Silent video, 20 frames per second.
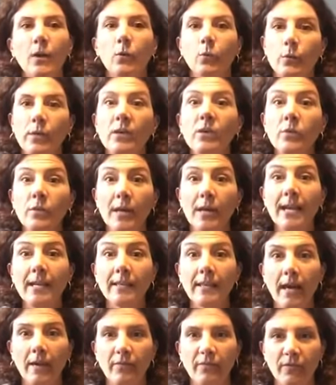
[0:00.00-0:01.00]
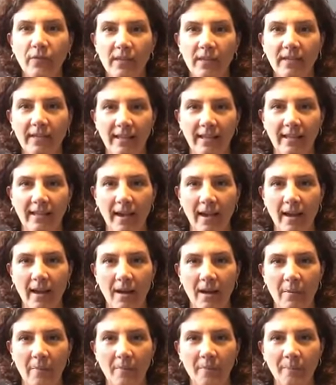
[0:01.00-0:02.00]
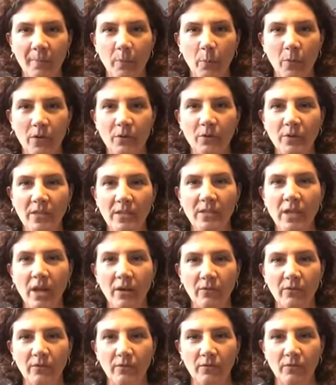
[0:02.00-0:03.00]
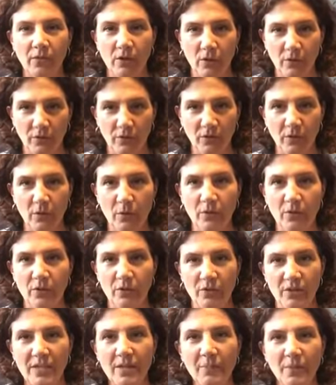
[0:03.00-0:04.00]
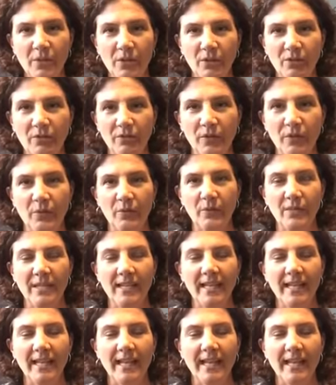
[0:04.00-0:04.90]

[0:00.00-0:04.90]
Recreate that feeling when you're in your float, you're deep in your float,